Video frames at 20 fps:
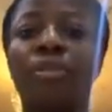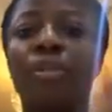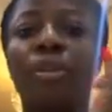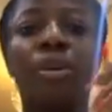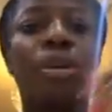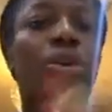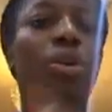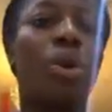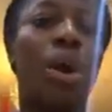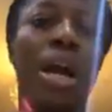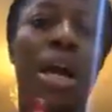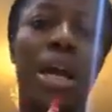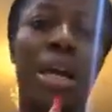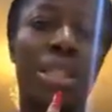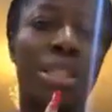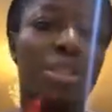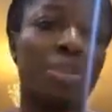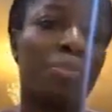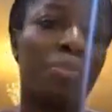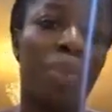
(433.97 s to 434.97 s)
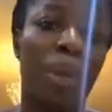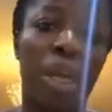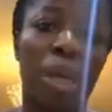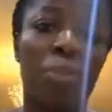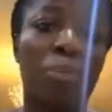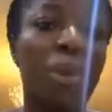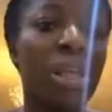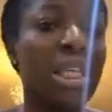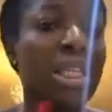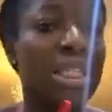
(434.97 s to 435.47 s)
before you go ahead to
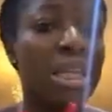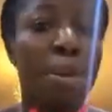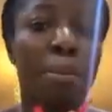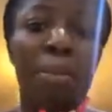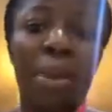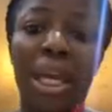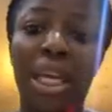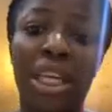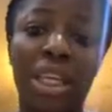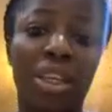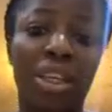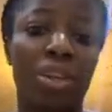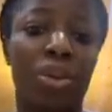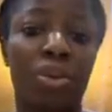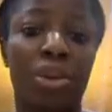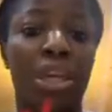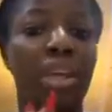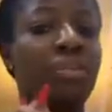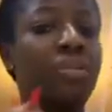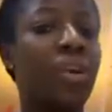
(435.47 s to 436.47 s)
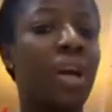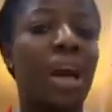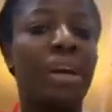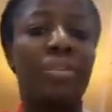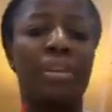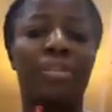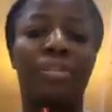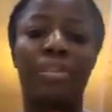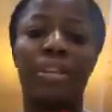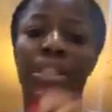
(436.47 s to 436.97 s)
pay. Please, I'm begging you, if you
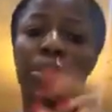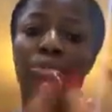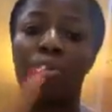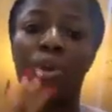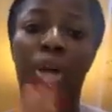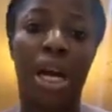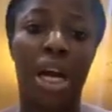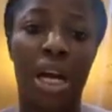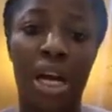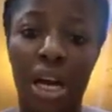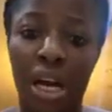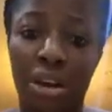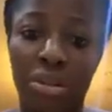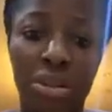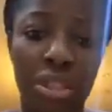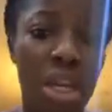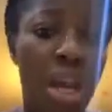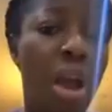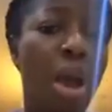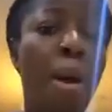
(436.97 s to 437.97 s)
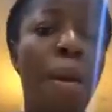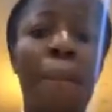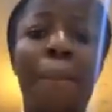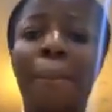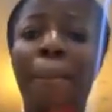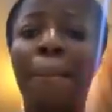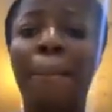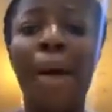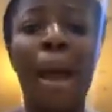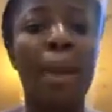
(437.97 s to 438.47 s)
have a Facebook account,
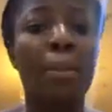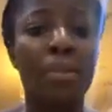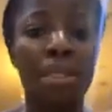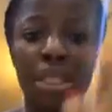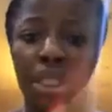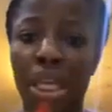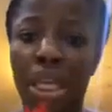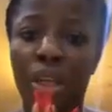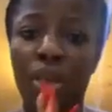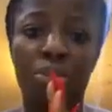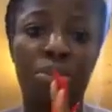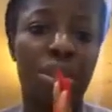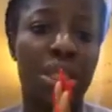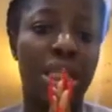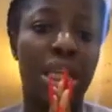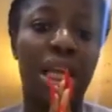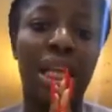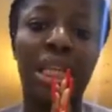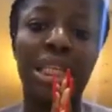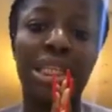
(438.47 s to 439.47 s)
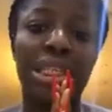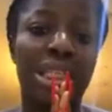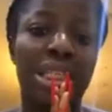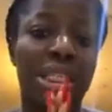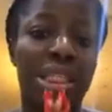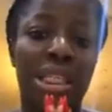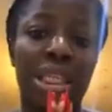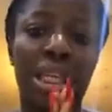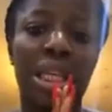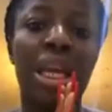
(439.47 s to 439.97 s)
by mistake you mistakenly
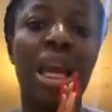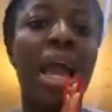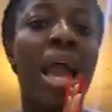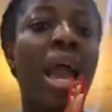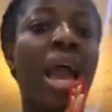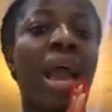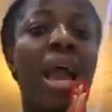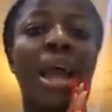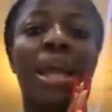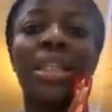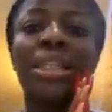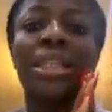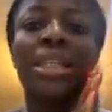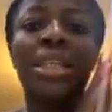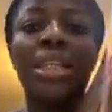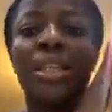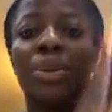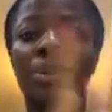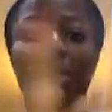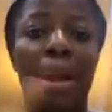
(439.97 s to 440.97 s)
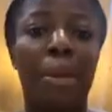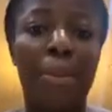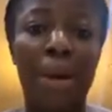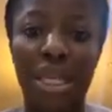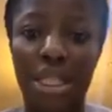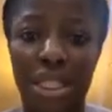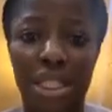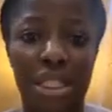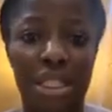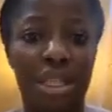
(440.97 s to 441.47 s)
see any Hilda
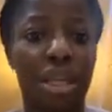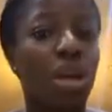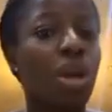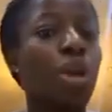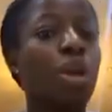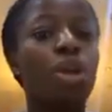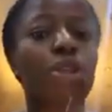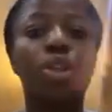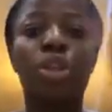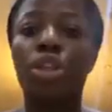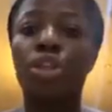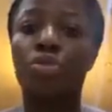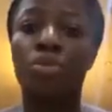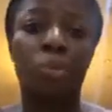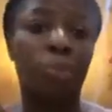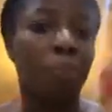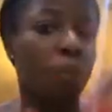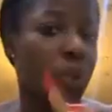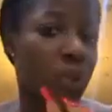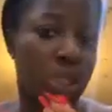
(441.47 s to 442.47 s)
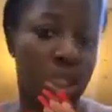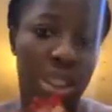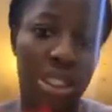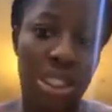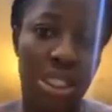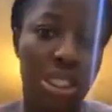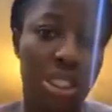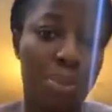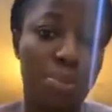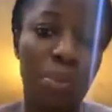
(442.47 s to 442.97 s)
Baci, just report
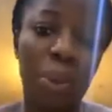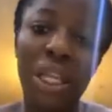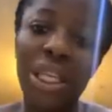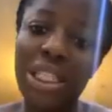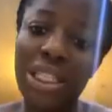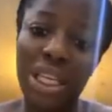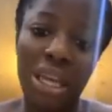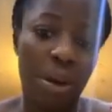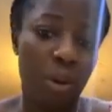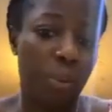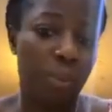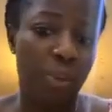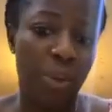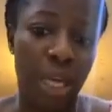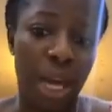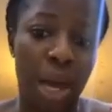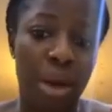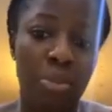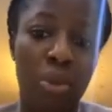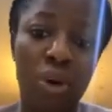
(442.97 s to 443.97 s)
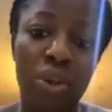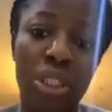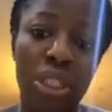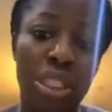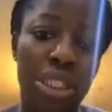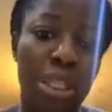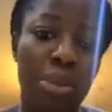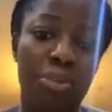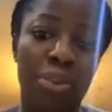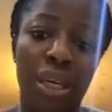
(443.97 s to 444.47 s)
it. Please help me. I'm
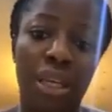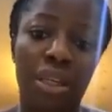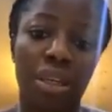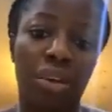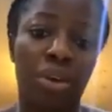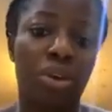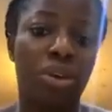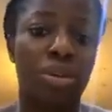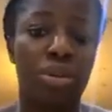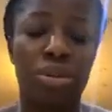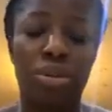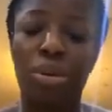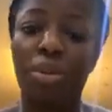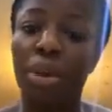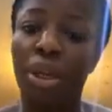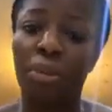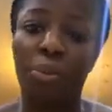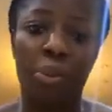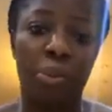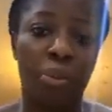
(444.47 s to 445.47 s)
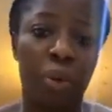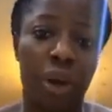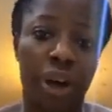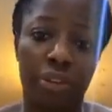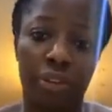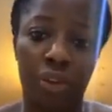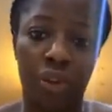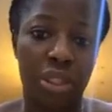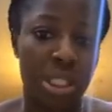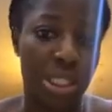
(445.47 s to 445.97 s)
honestly begging, because so many people
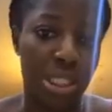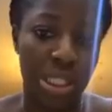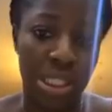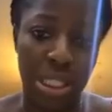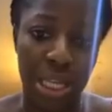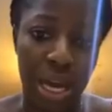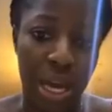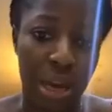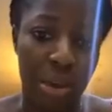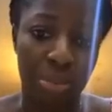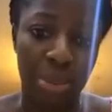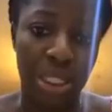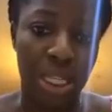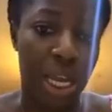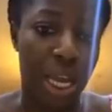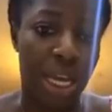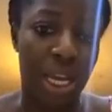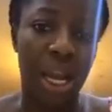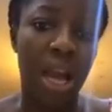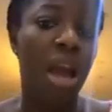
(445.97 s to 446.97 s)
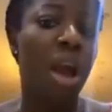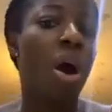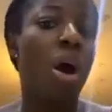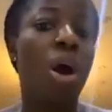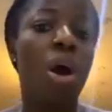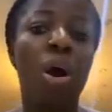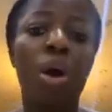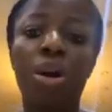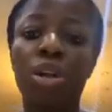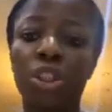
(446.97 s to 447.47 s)
have gotten scammed. Like,
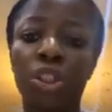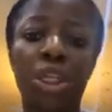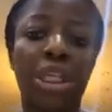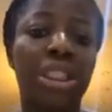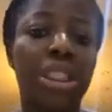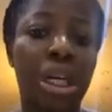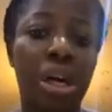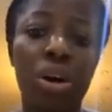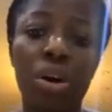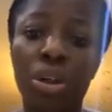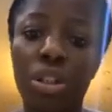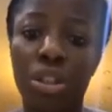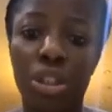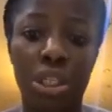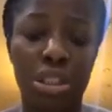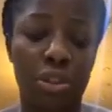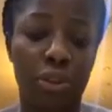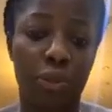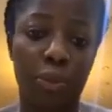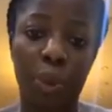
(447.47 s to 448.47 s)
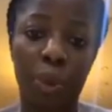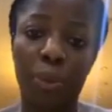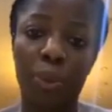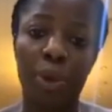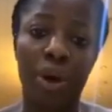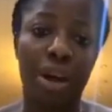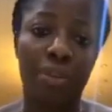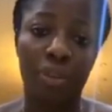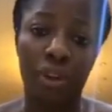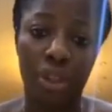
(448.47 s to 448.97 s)
hundreds and hundreds of
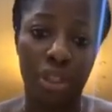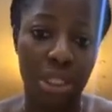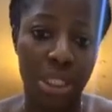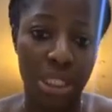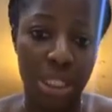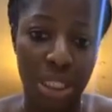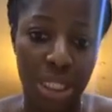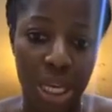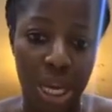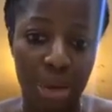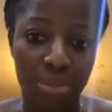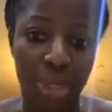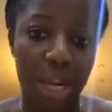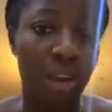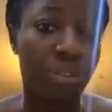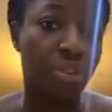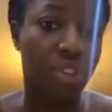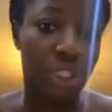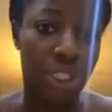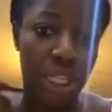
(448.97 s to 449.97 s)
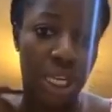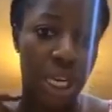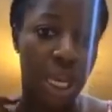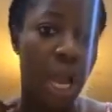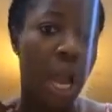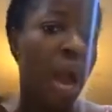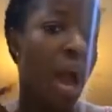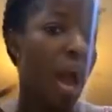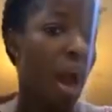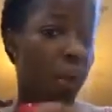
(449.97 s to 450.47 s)
people have gotten scammed. Every
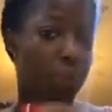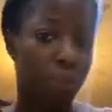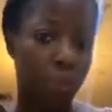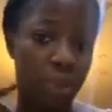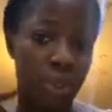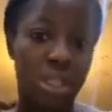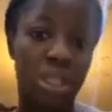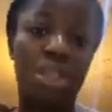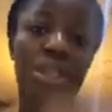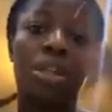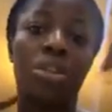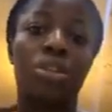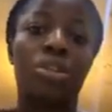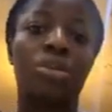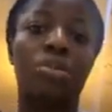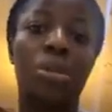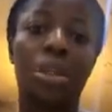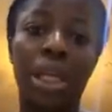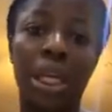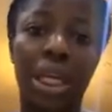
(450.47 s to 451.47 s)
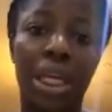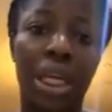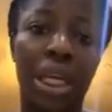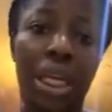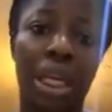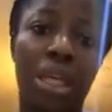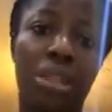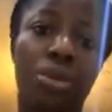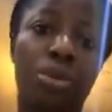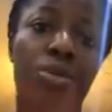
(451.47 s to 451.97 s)
day I'm posting a new link
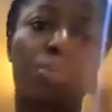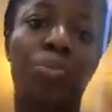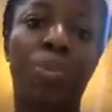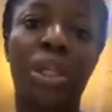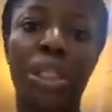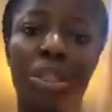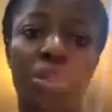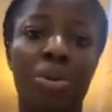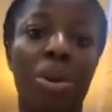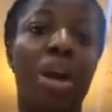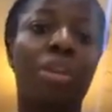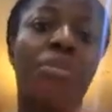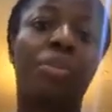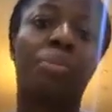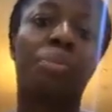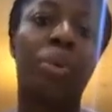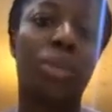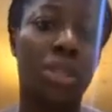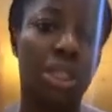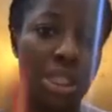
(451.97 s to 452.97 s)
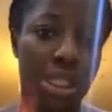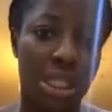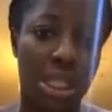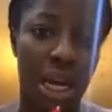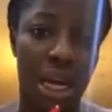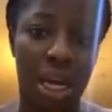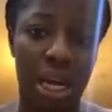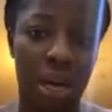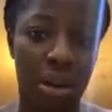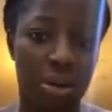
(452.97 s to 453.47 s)
here, so please go and report
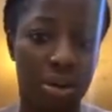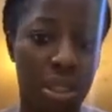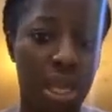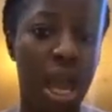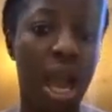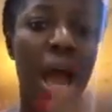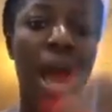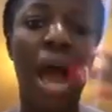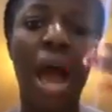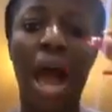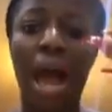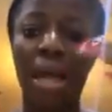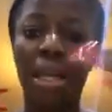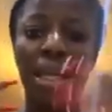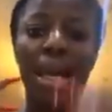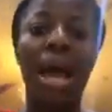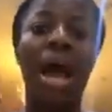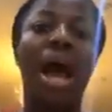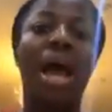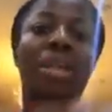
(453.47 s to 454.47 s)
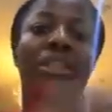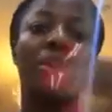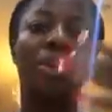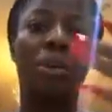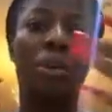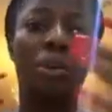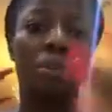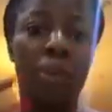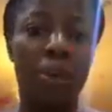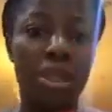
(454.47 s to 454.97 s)
this account. And as
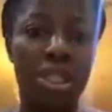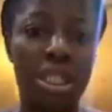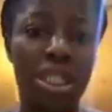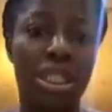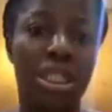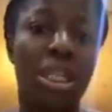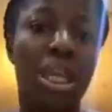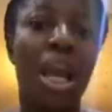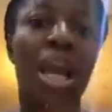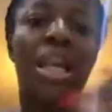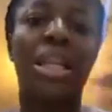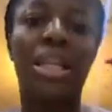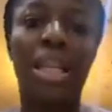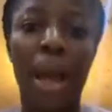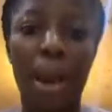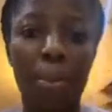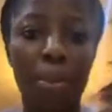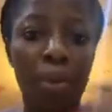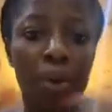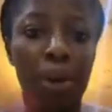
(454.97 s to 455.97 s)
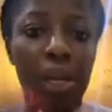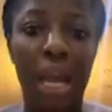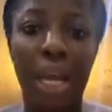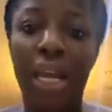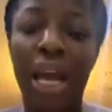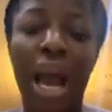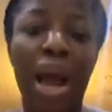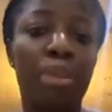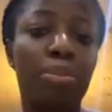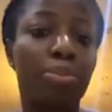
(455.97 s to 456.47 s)
you're reporting, there are more.
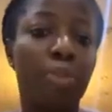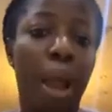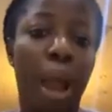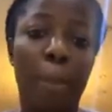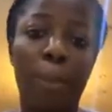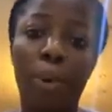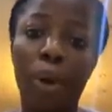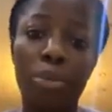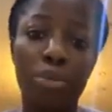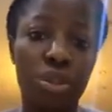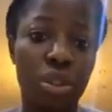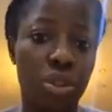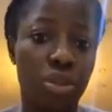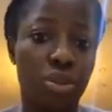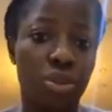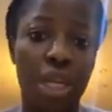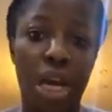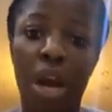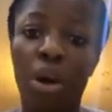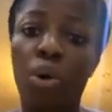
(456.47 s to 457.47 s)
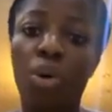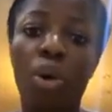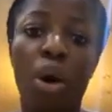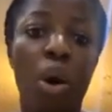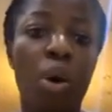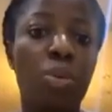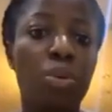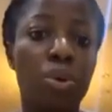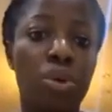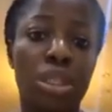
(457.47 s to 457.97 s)
Like, I promise you, there are
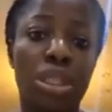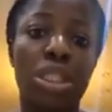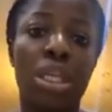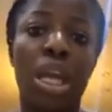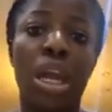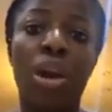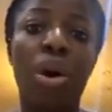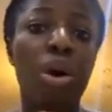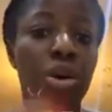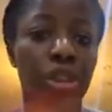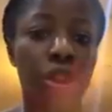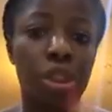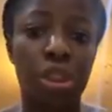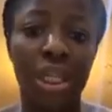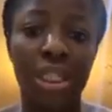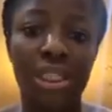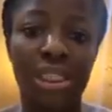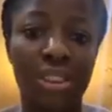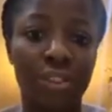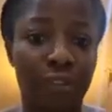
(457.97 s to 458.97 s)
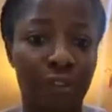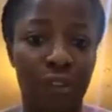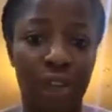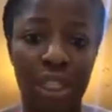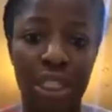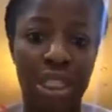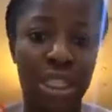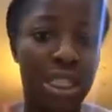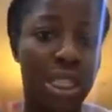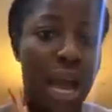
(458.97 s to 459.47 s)
almost 100
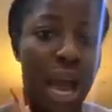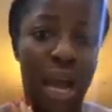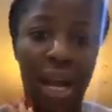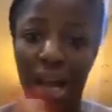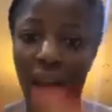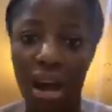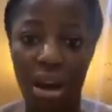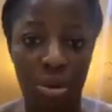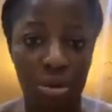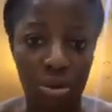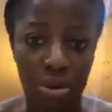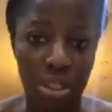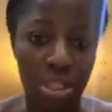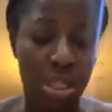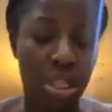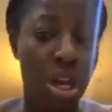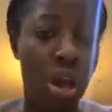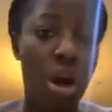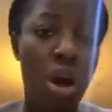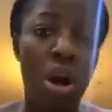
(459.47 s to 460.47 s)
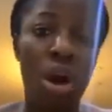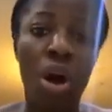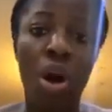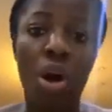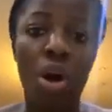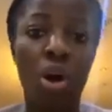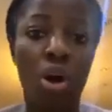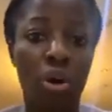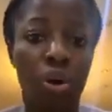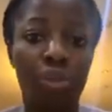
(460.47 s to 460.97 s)
different accounts
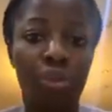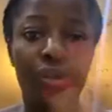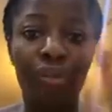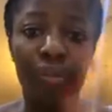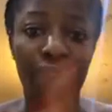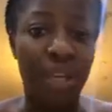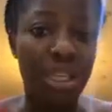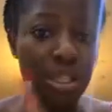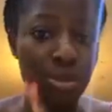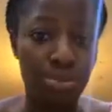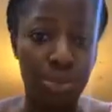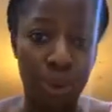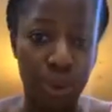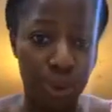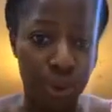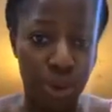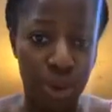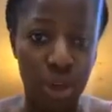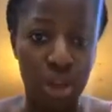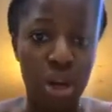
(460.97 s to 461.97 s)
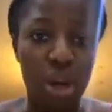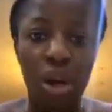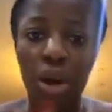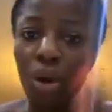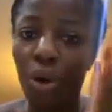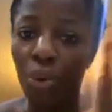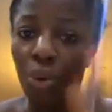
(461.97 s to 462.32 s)
on Facebook